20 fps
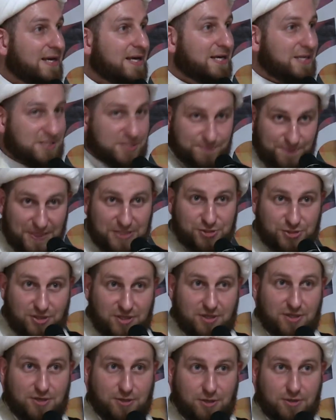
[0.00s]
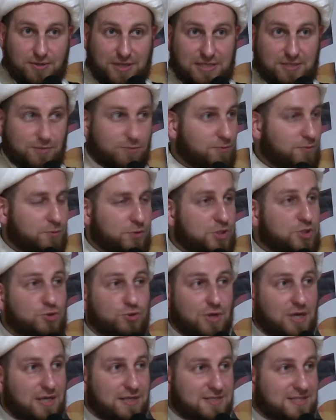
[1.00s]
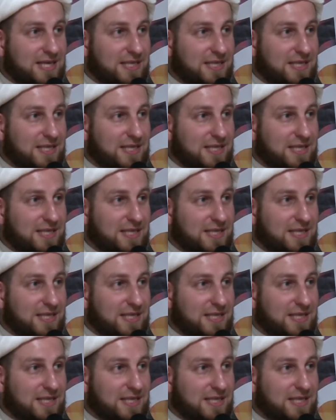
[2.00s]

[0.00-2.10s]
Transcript: Especially, you know, that which surah is that